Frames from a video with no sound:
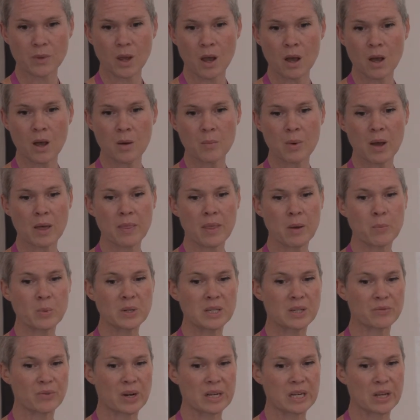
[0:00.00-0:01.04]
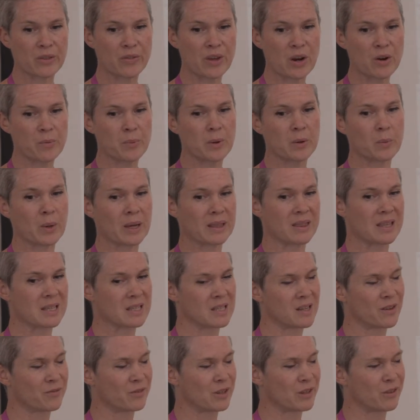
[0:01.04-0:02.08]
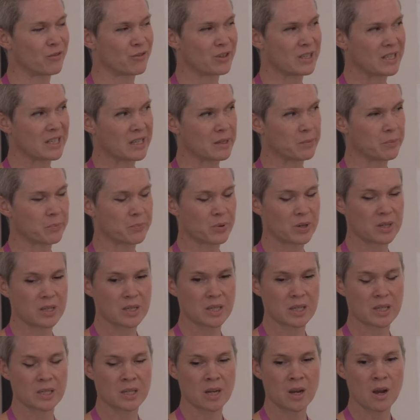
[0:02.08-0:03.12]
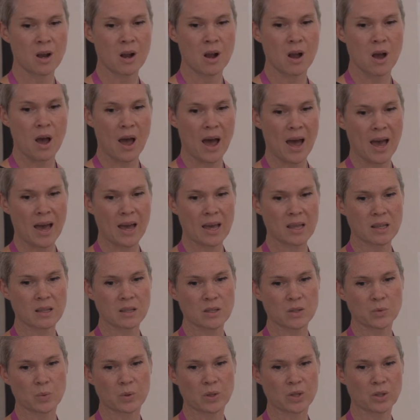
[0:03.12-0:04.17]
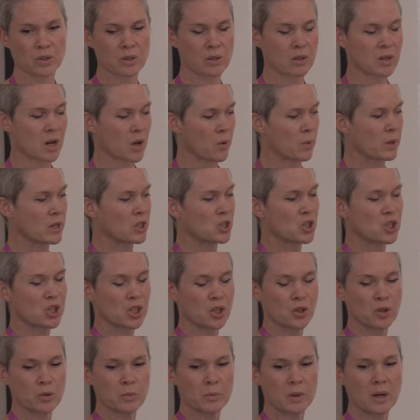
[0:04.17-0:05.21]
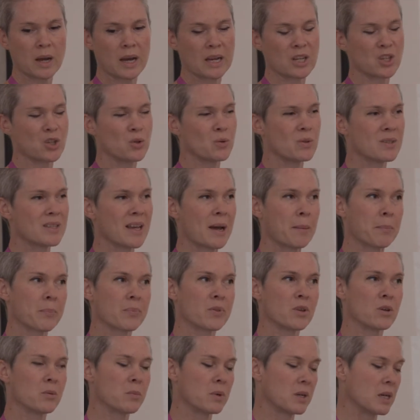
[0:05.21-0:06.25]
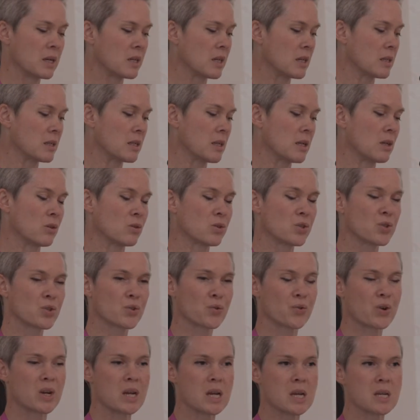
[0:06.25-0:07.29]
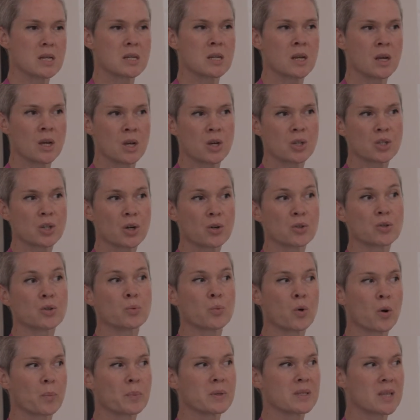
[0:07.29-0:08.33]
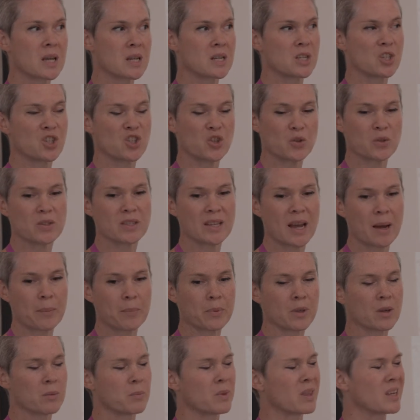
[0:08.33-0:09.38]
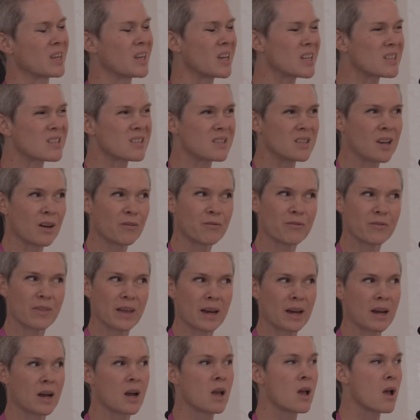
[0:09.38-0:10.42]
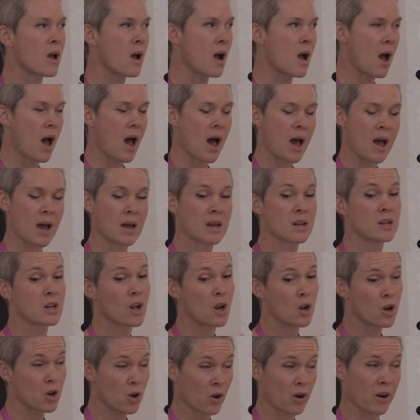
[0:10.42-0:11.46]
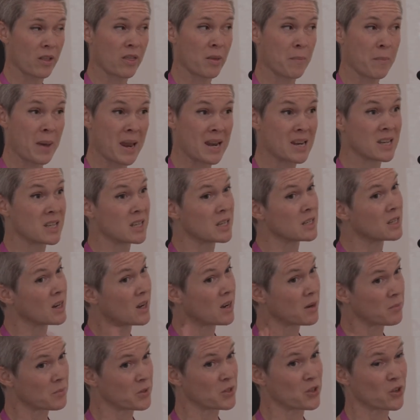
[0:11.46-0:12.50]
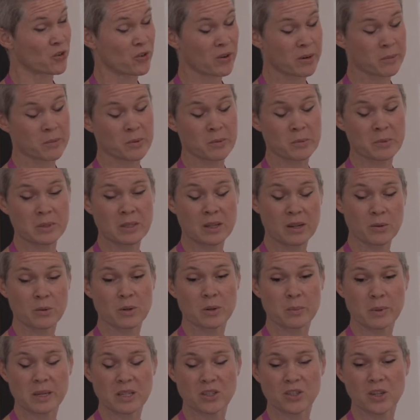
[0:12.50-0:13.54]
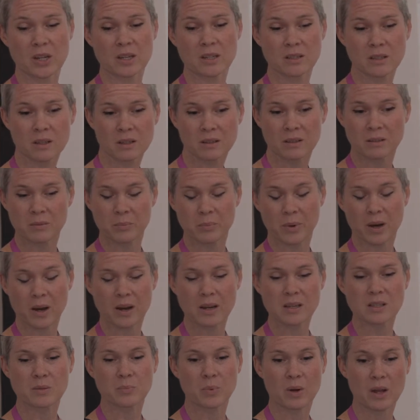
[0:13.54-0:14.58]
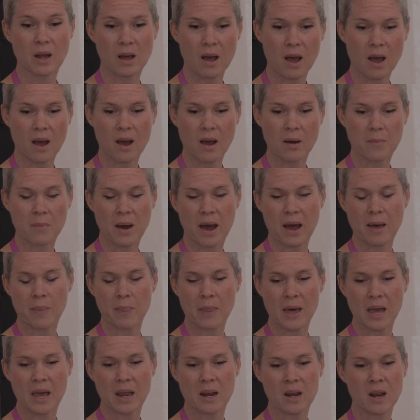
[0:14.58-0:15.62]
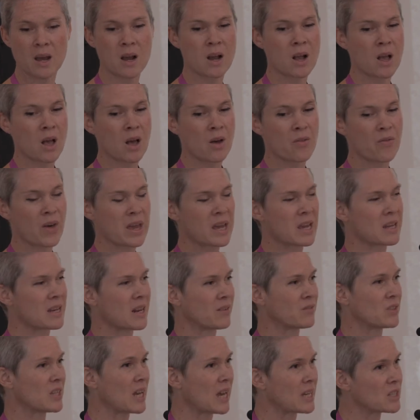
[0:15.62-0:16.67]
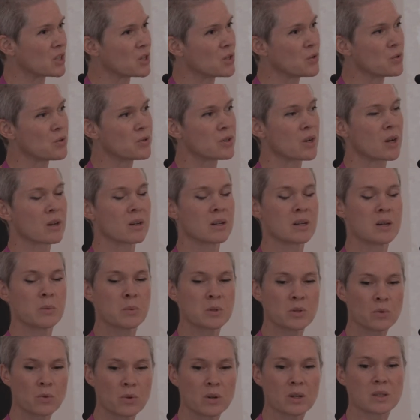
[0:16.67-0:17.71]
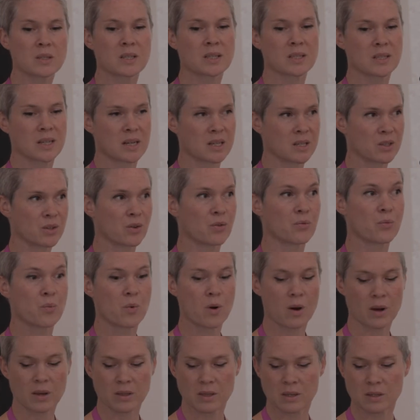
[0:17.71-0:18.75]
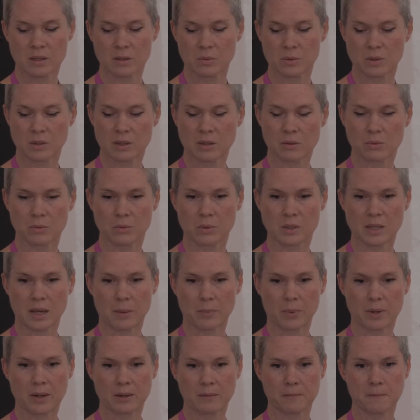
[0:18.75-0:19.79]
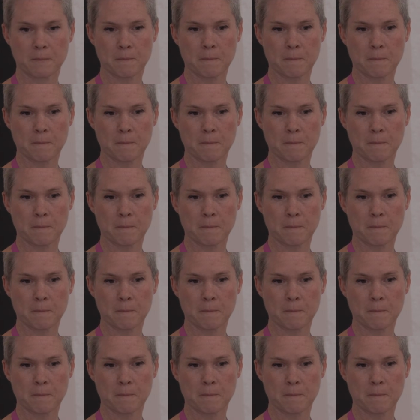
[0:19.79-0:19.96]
And then we did radiotherapy. We had these lovely 3D printed hands with a glowing tumour, and you zap them, and then the little screen told you what percentage you zap them, and the kids loved that, and a lot of the men did. I'm sorry, I don't want to be gender biased, but and then they could have tattoos done, and it was all understanding of why this was happening.